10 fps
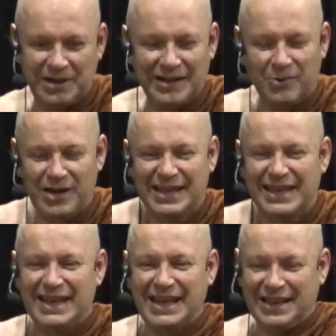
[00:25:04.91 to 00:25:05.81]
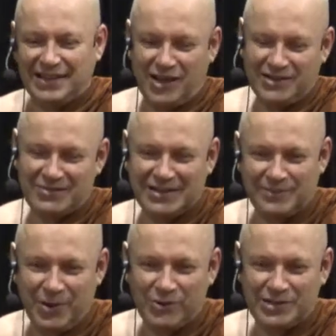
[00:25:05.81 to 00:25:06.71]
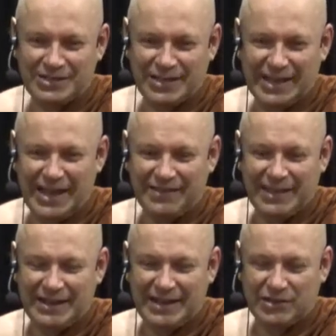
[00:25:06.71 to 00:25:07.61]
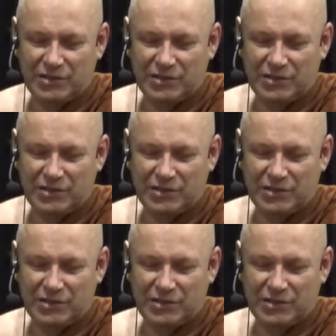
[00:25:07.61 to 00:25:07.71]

But anyway, dance around the post, and then